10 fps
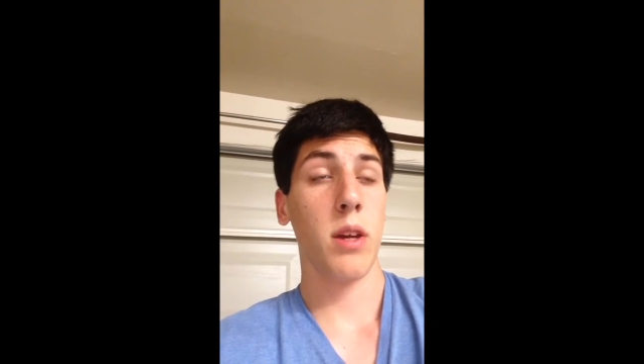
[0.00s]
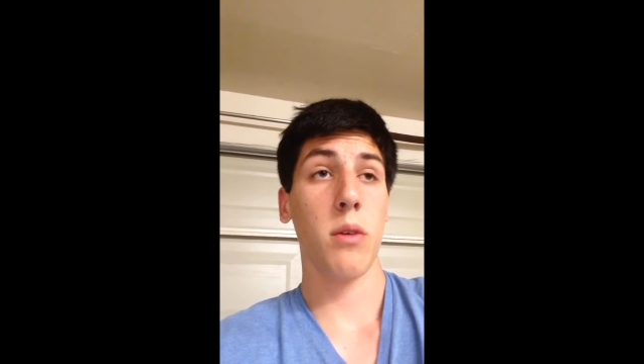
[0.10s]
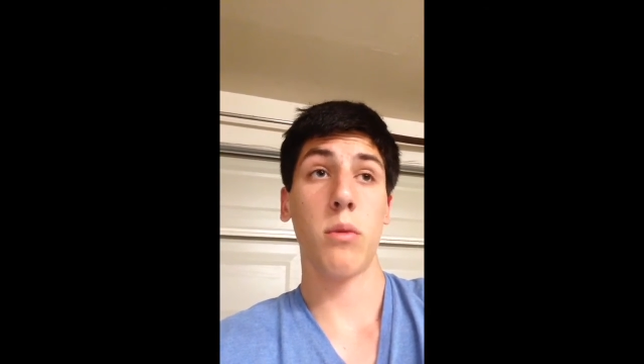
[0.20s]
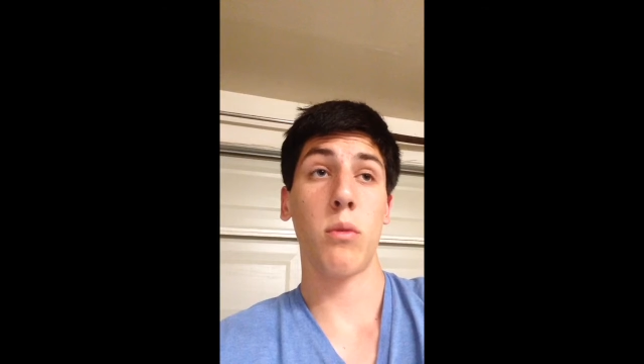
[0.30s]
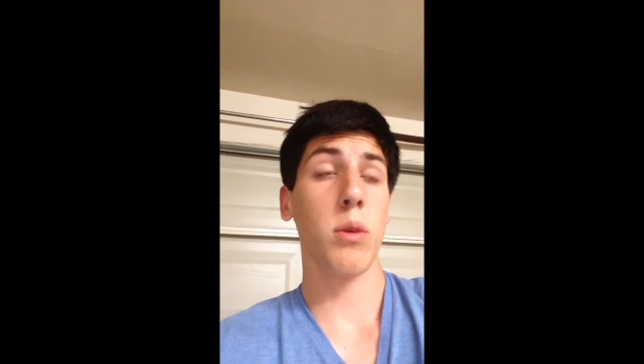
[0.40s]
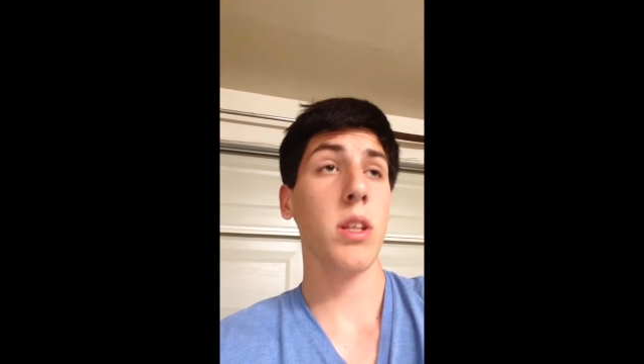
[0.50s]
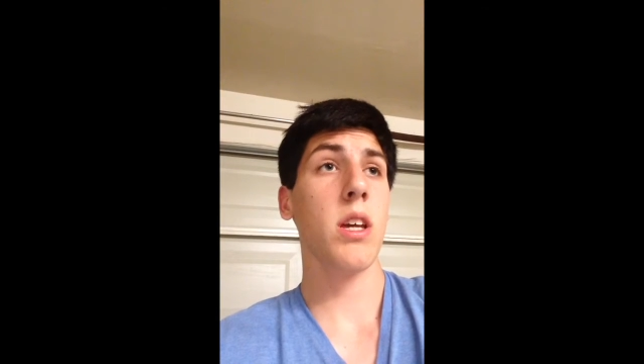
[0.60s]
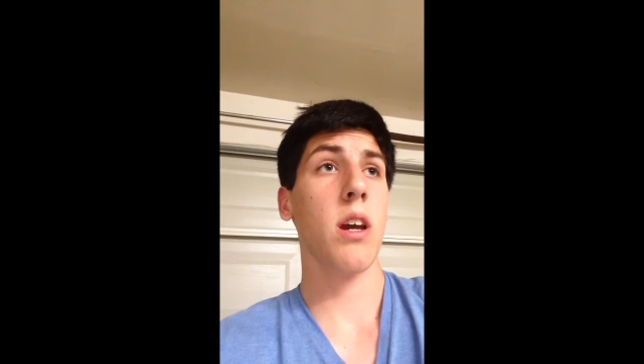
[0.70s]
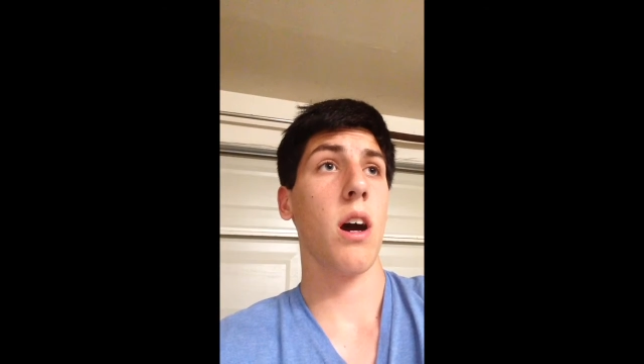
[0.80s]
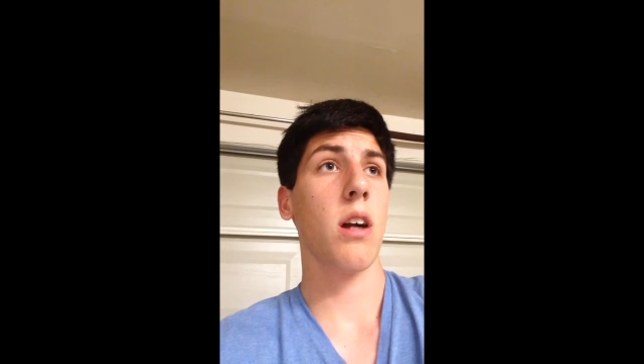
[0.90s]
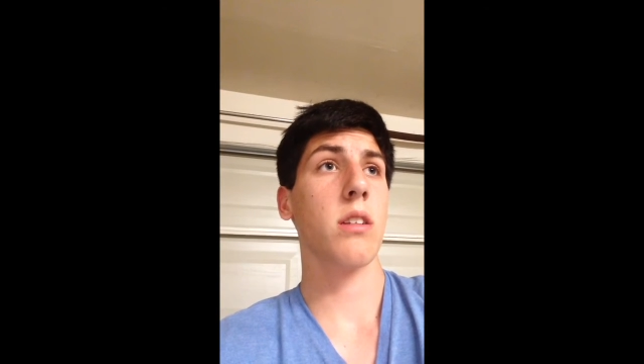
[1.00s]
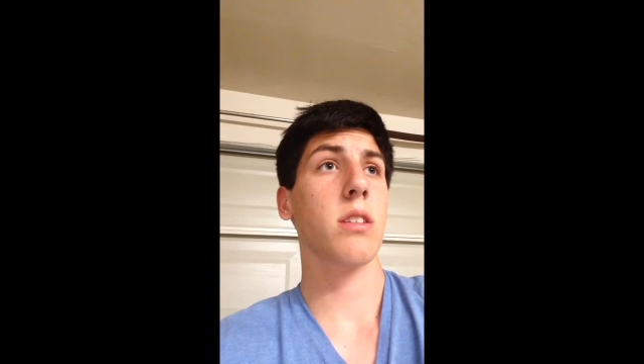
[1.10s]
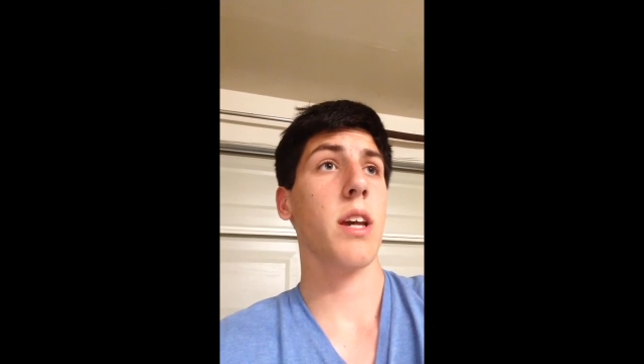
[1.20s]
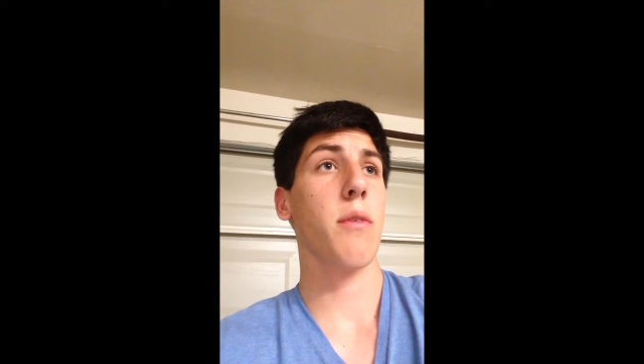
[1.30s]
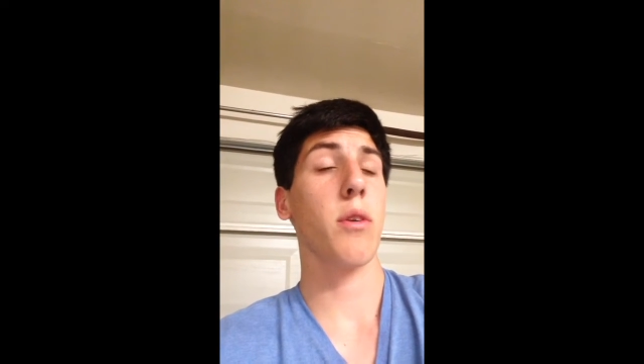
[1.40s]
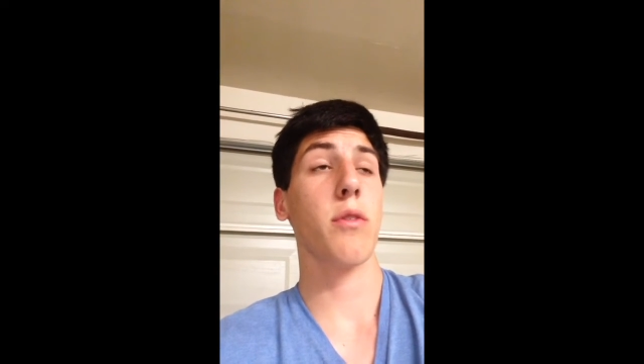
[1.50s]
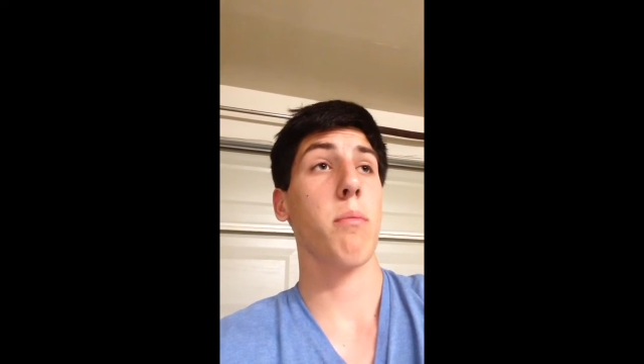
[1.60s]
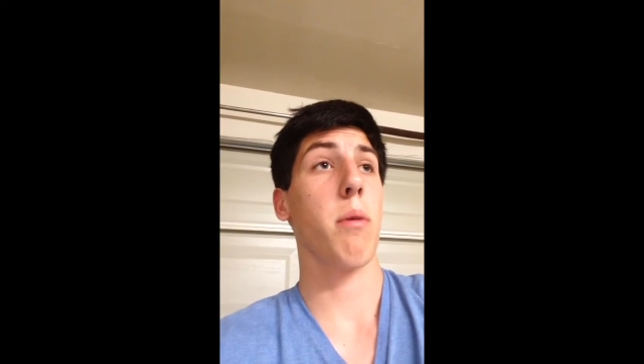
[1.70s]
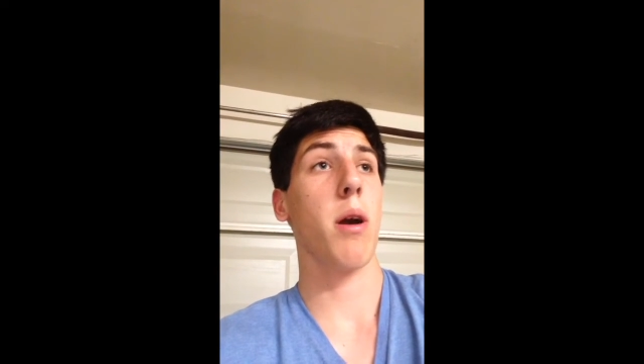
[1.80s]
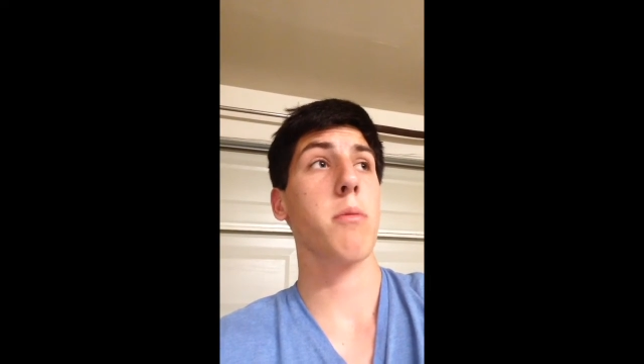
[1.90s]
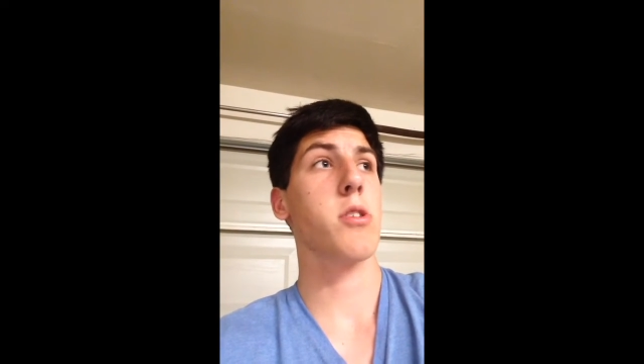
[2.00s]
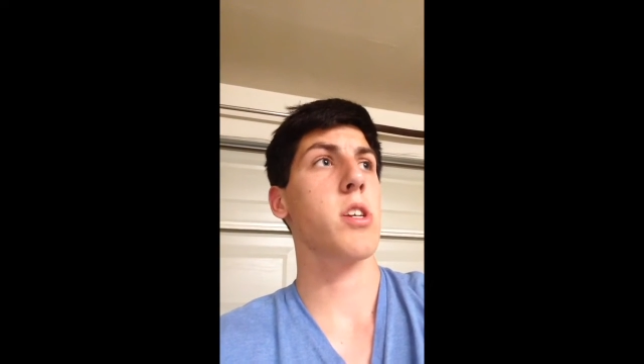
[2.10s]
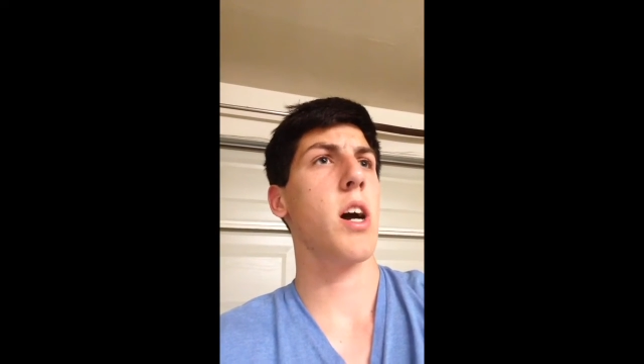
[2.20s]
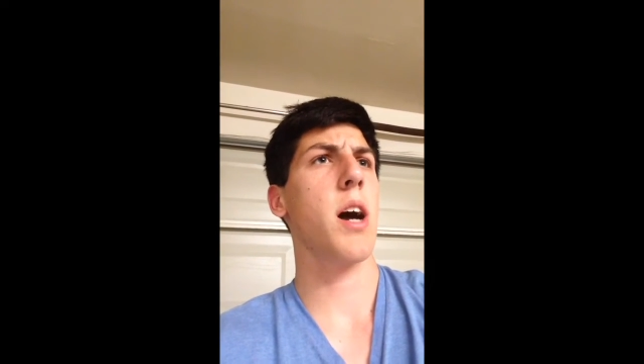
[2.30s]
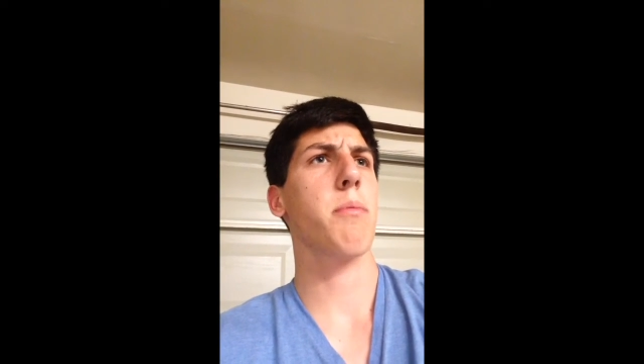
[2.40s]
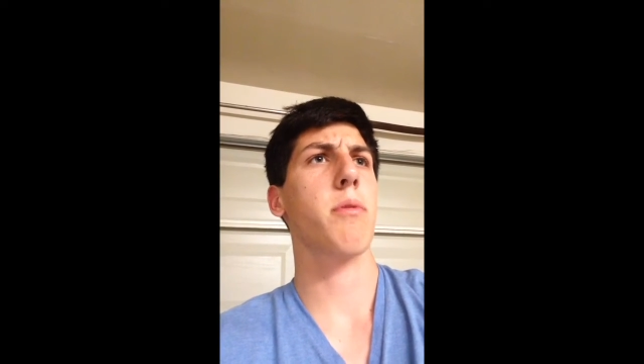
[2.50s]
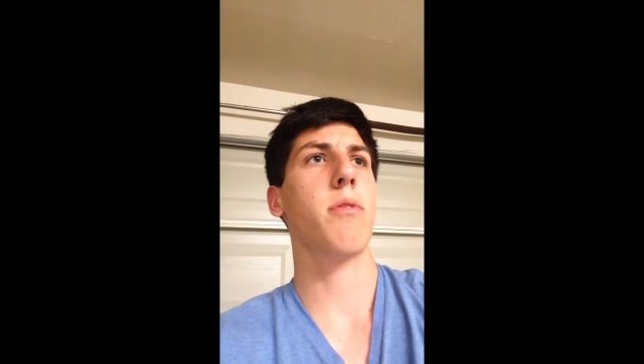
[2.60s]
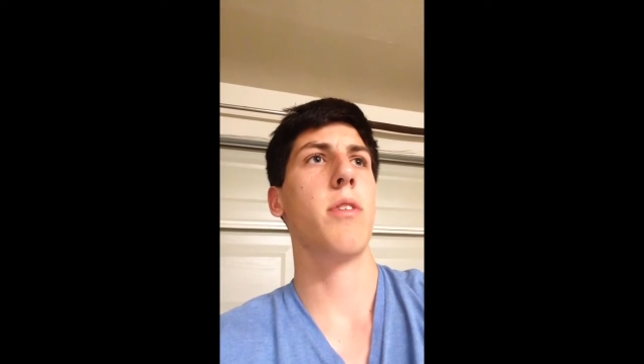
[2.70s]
really, honestly, I've worked for barber shops,